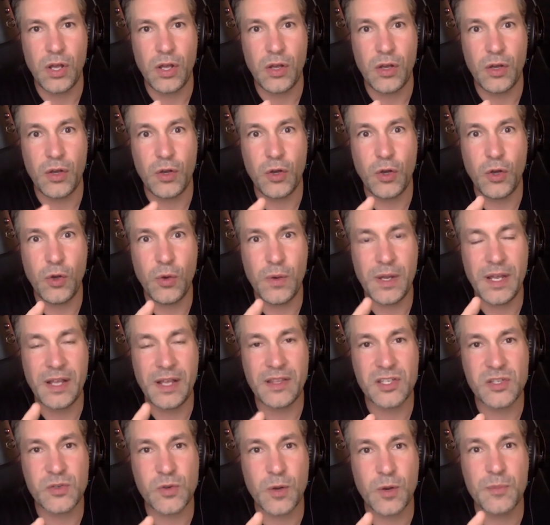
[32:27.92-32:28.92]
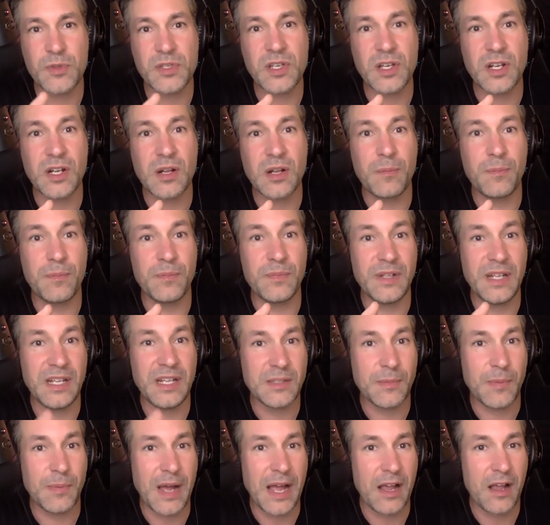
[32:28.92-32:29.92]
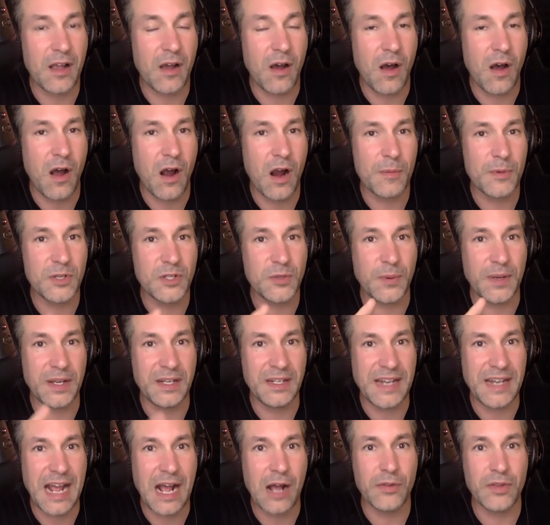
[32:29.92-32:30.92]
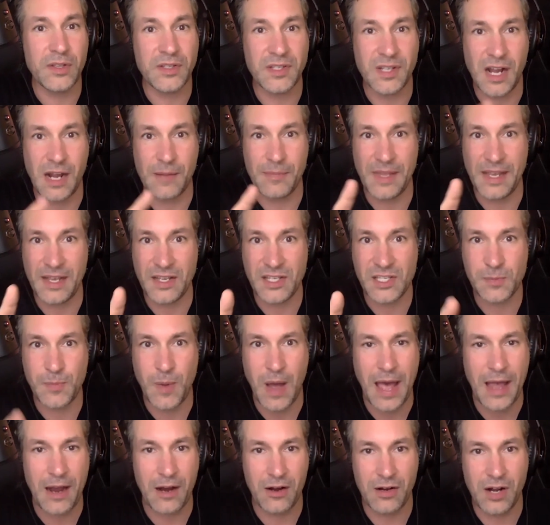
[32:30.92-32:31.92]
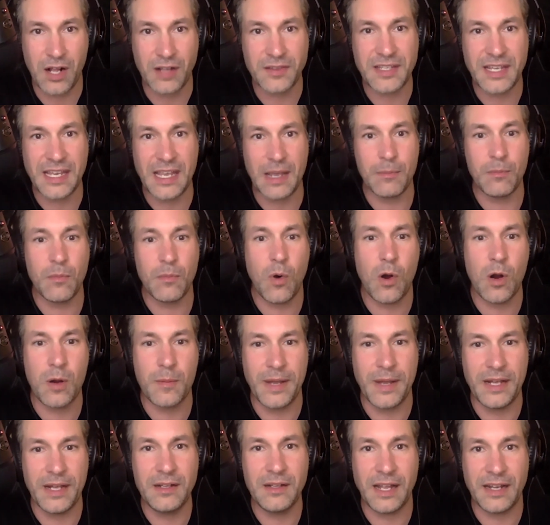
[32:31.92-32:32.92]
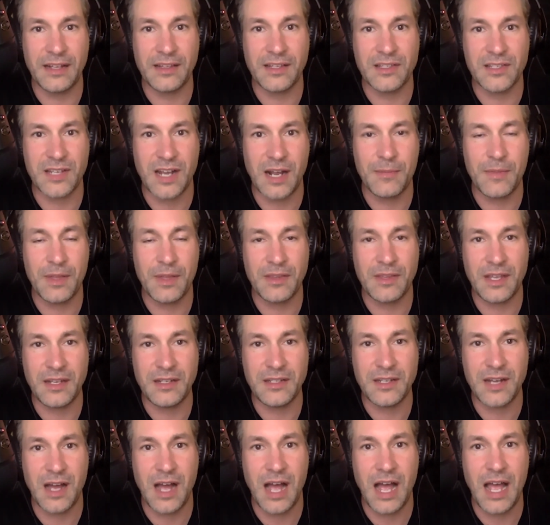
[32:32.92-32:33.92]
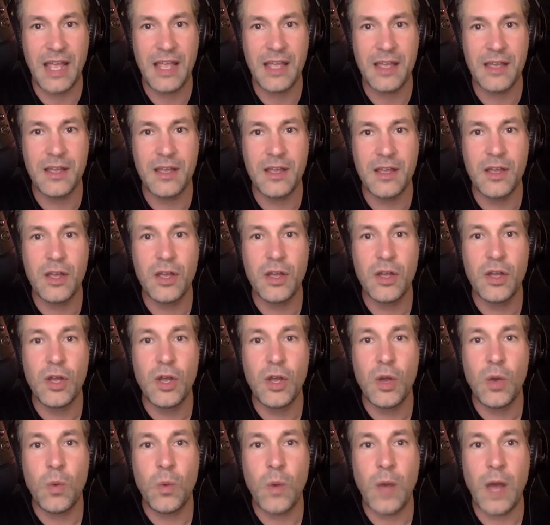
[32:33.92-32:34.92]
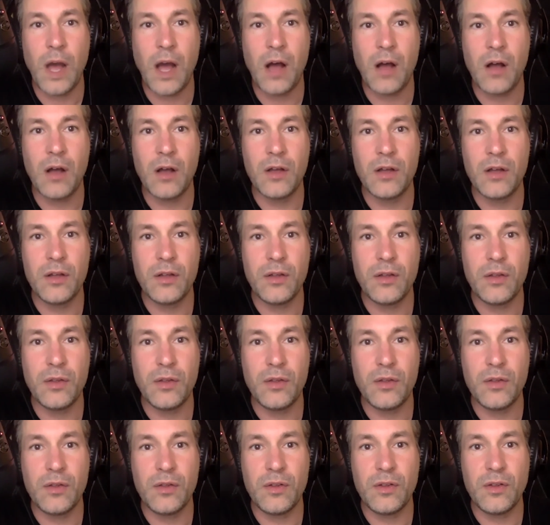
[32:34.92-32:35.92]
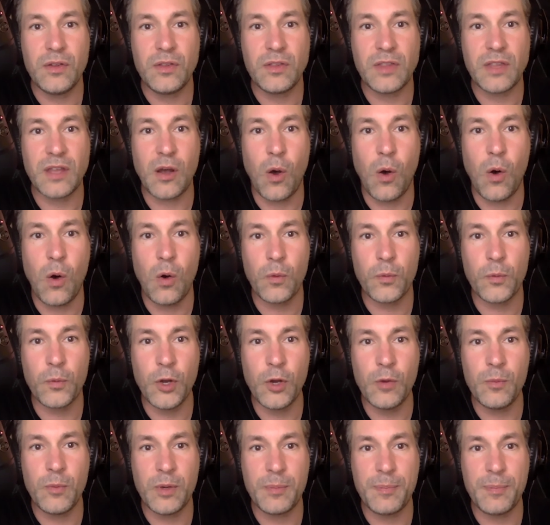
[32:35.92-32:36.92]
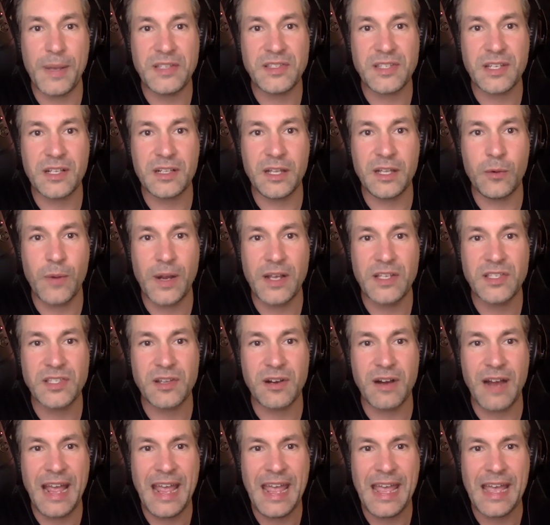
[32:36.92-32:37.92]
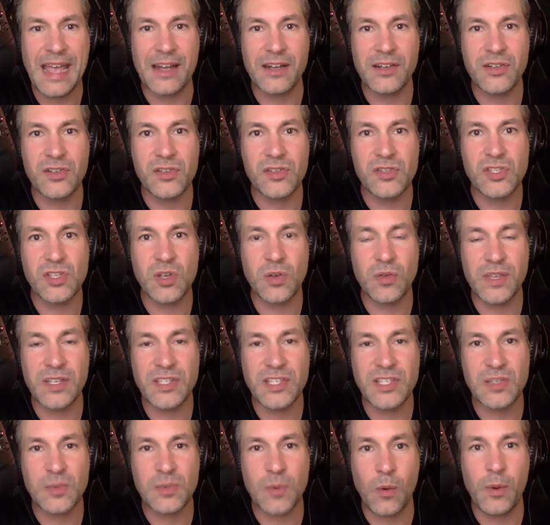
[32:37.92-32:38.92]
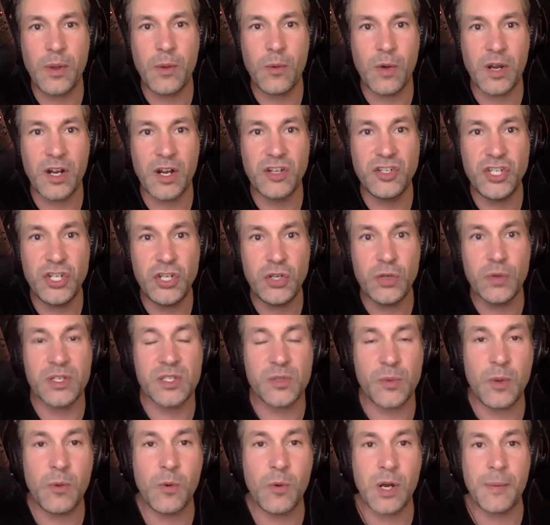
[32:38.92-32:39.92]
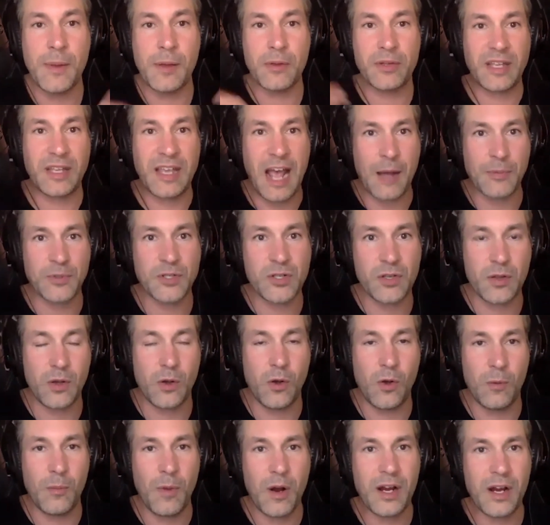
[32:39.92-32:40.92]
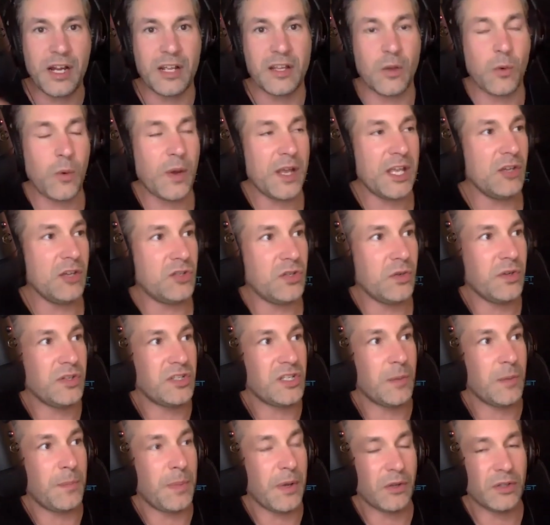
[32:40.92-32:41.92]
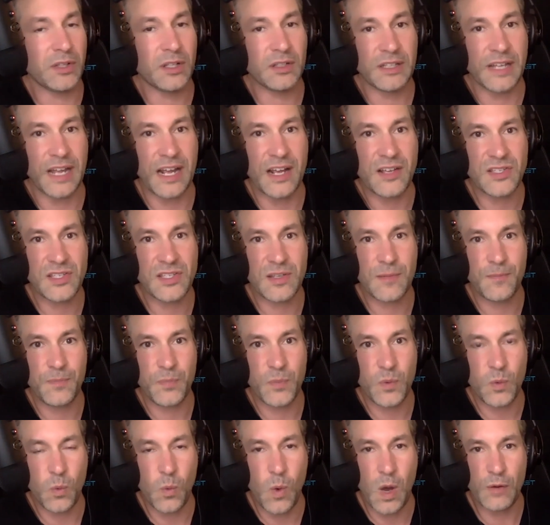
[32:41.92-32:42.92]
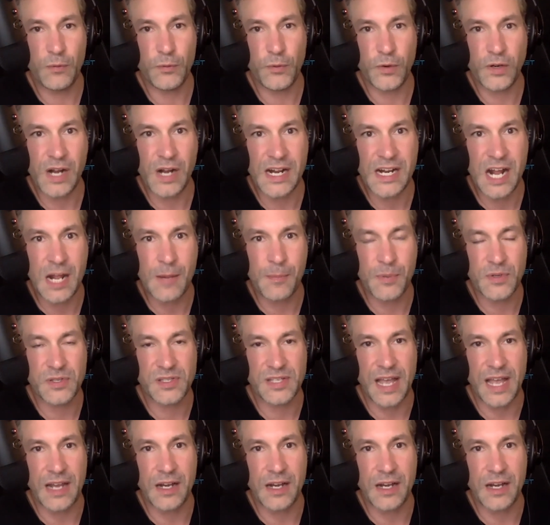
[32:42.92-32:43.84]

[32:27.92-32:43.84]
who in this room is going to need to buy a car between now and the time they expire, not to get morbid, like the time that they die, well, the whole room would basically raise their hand. So this is what we want to do, is we want to be able to capture the whole market. And the way you do it is you build a list, 1 for 99%,